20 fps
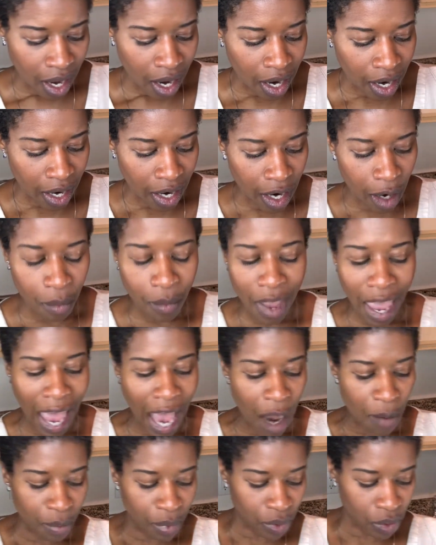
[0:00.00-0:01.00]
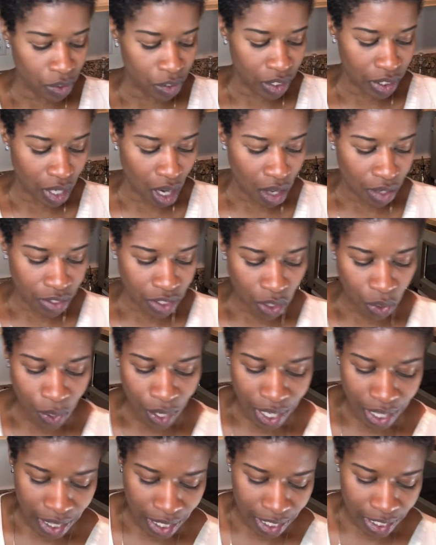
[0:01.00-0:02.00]
Um, apple is also
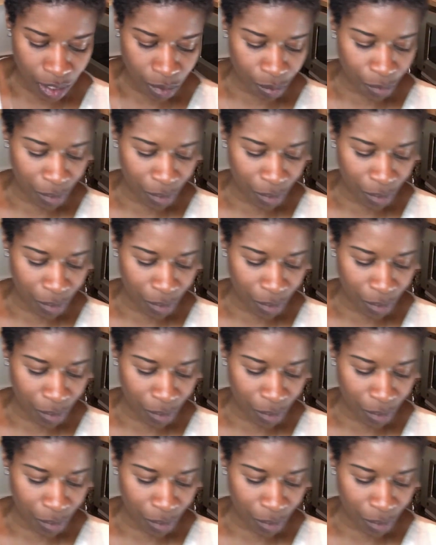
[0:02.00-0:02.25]
in this